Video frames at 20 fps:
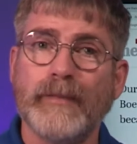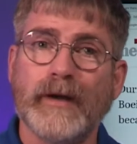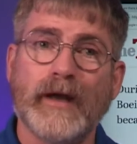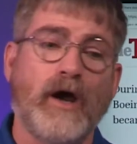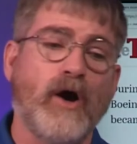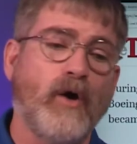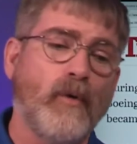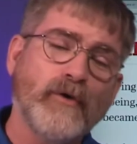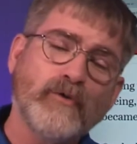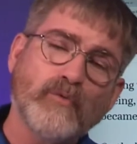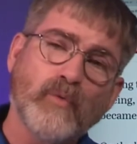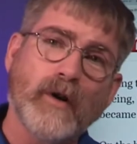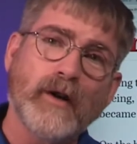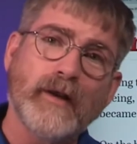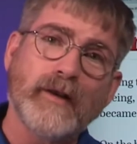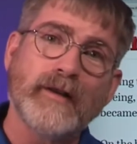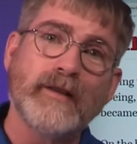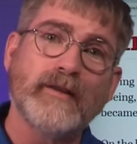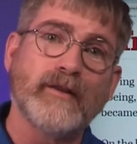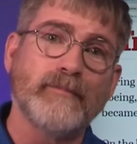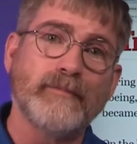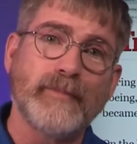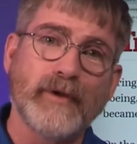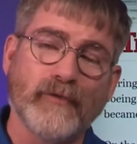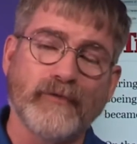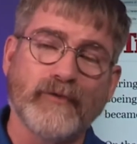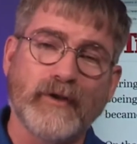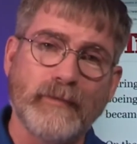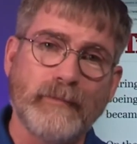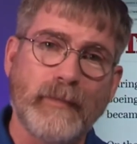but I always wanted it either
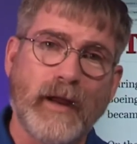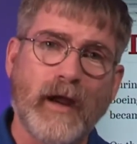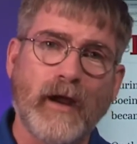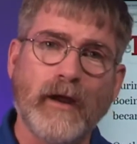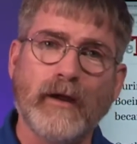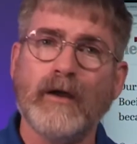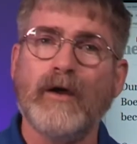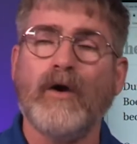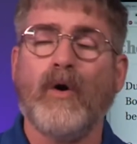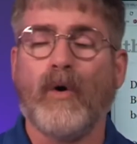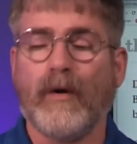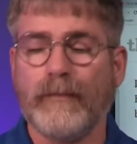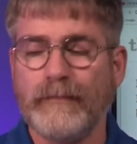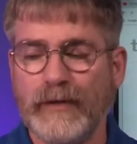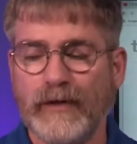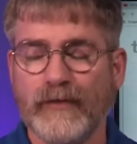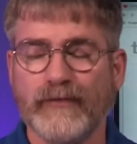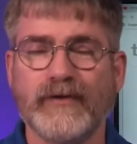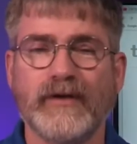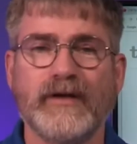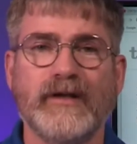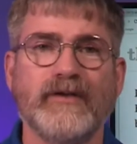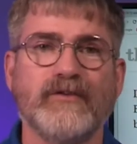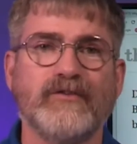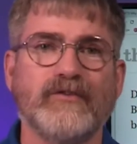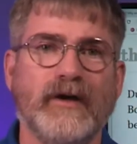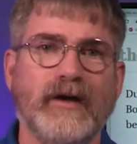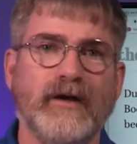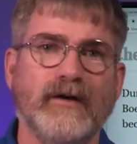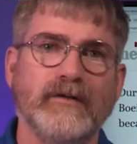built in America or built in
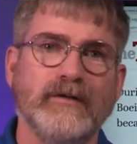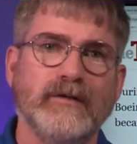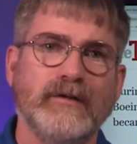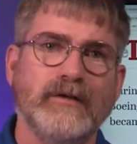Israel.